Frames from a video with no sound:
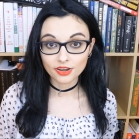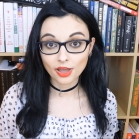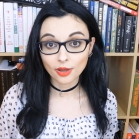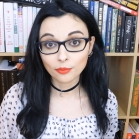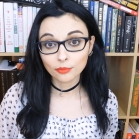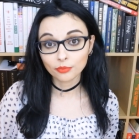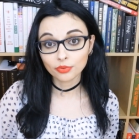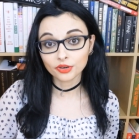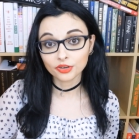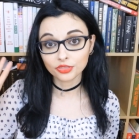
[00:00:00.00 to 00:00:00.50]

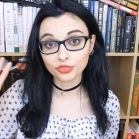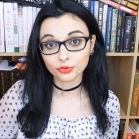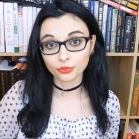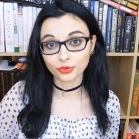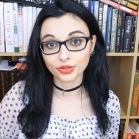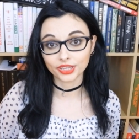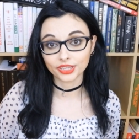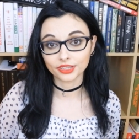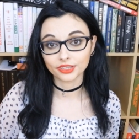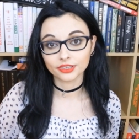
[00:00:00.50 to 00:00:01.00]
Number
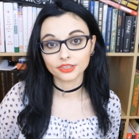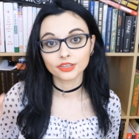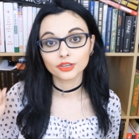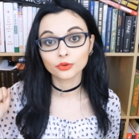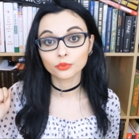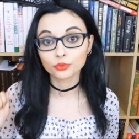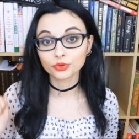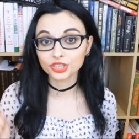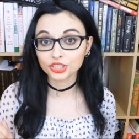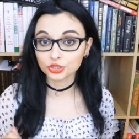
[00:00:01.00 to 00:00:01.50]
three,
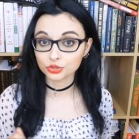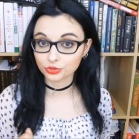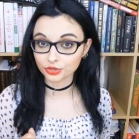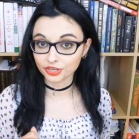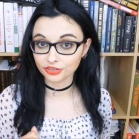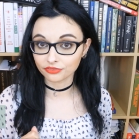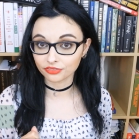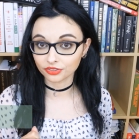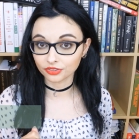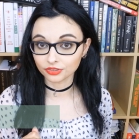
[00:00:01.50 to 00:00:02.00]

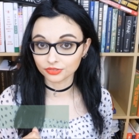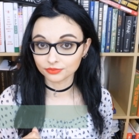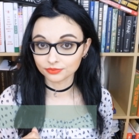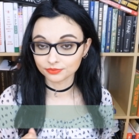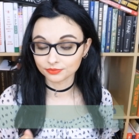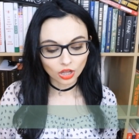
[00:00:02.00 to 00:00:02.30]
retrieval.